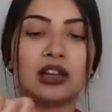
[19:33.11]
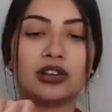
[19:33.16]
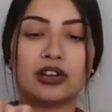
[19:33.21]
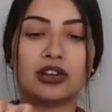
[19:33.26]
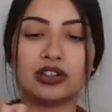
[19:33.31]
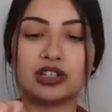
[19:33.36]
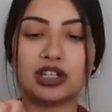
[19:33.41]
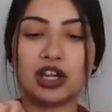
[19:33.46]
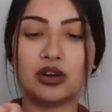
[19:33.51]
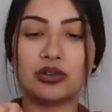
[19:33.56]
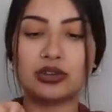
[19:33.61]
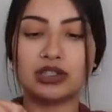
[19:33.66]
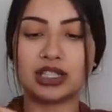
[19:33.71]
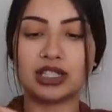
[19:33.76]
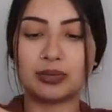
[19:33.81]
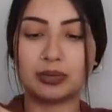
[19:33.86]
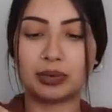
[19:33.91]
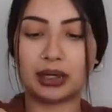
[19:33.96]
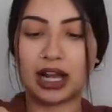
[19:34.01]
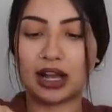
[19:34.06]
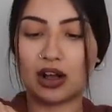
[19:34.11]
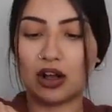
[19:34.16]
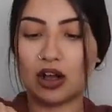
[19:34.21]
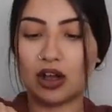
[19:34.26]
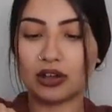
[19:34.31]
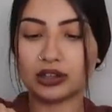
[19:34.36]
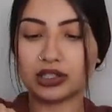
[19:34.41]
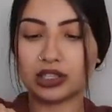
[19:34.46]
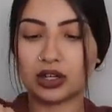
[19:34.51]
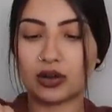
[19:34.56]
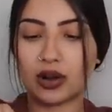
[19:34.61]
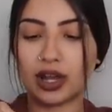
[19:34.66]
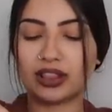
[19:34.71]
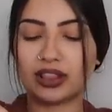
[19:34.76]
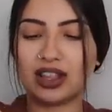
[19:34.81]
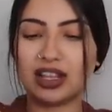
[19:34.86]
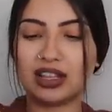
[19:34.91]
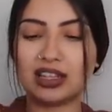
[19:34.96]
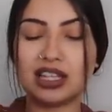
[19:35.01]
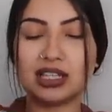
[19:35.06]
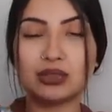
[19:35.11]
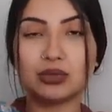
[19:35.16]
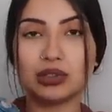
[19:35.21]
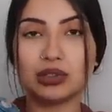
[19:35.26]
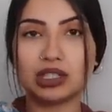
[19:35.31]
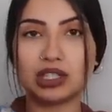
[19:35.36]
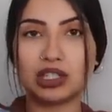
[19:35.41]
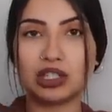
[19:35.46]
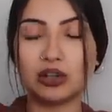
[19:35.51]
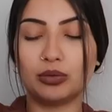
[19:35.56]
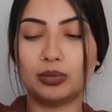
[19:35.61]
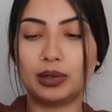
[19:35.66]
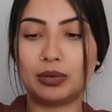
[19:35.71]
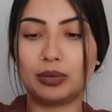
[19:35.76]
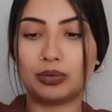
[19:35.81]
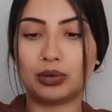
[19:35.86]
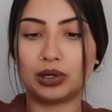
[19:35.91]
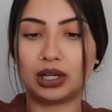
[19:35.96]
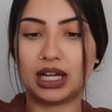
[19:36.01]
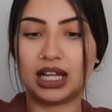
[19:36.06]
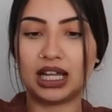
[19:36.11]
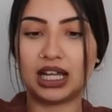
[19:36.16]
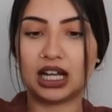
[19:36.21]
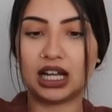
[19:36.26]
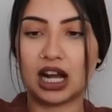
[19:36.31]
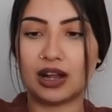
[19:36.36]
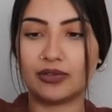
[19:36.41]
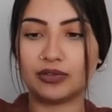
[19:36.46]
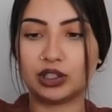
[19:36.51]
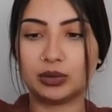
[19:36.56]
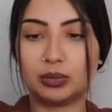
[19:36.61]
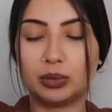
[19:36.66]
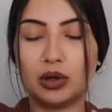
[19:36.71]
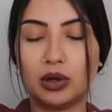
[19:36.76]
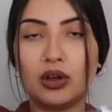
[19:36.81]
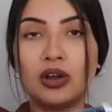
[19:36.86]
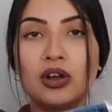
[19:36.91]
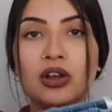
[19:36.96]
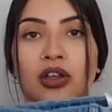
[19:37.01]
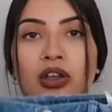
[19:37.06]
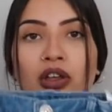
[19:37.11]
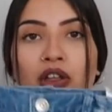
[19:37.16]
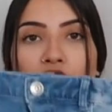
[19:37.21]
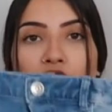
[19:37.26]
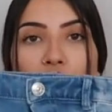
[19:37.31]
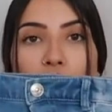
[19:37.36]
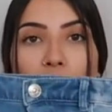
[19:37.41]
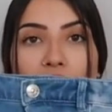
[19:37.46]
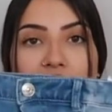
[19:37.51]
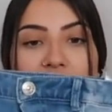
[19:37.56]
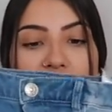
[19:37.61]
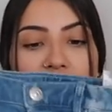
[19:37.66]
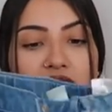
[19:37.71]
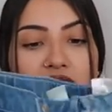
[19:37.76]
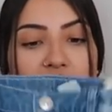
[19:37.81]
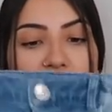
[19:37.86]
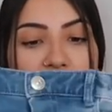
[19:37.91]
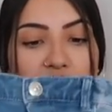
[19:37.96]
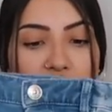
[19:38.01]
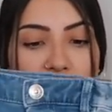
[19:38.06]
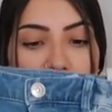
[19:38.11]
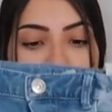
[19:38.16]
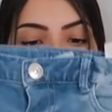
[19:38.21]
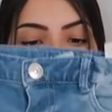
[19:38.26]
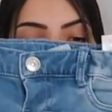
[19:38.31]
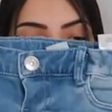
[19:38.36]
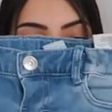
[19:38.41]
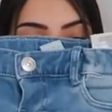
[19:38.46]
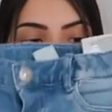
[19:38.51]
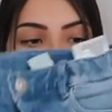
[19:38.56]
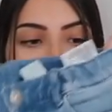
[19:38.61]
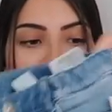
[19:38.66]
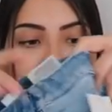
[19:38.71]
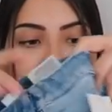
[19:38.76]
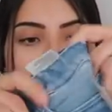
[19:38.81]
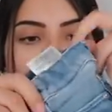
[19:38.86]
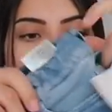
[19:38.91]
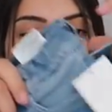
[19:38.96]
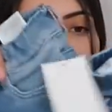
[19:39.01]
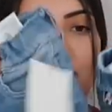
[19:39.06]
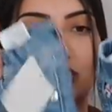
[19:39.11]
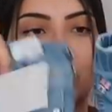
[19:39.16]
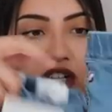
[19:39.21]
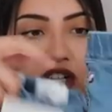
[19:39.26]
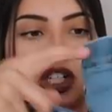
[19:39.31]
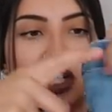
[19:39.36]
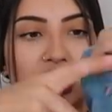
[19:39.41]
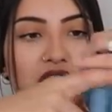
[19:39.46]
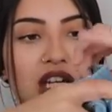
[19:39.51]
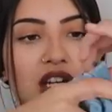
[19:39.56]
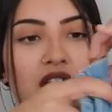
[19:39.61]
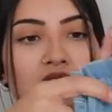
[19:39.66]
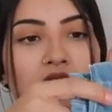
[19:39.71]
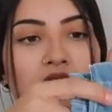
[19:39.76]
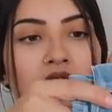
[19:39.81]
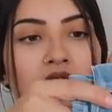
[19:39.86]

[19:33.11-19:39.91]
There's no zipper at all, so I think these will still be pretty comfortable. The waist is still really stretchy.